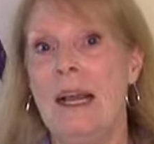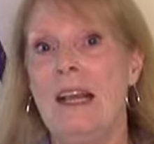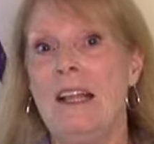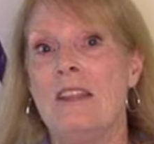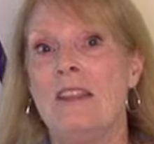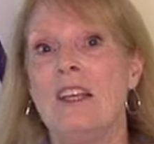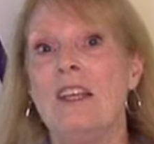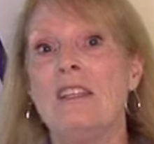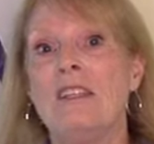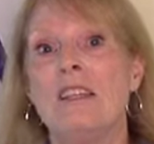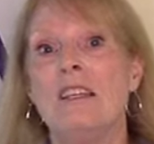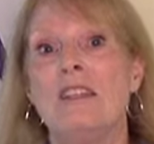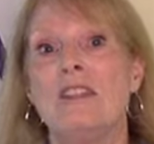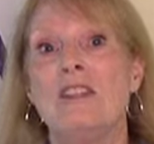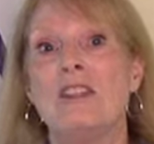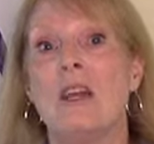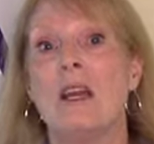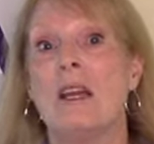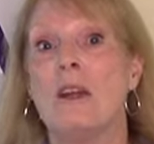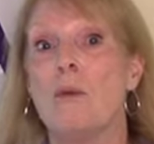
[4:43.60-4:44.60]
This
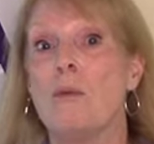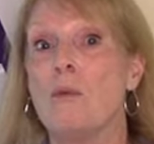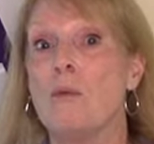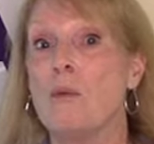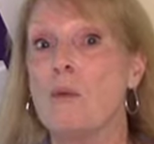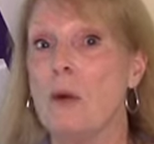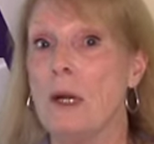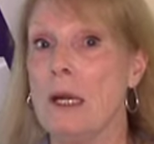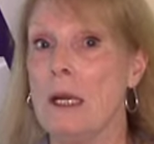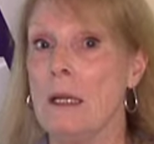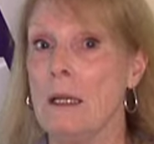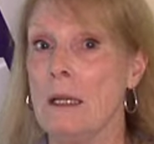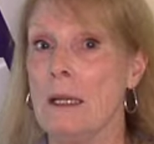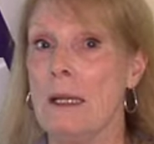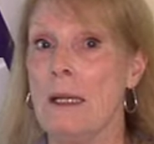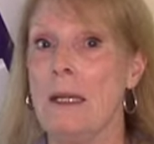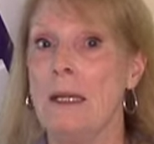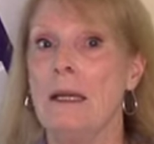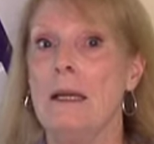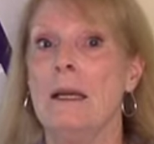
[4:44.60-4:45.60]
is
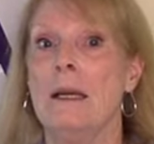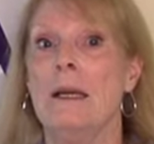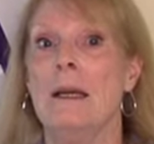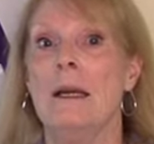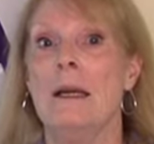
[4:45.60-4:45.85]
really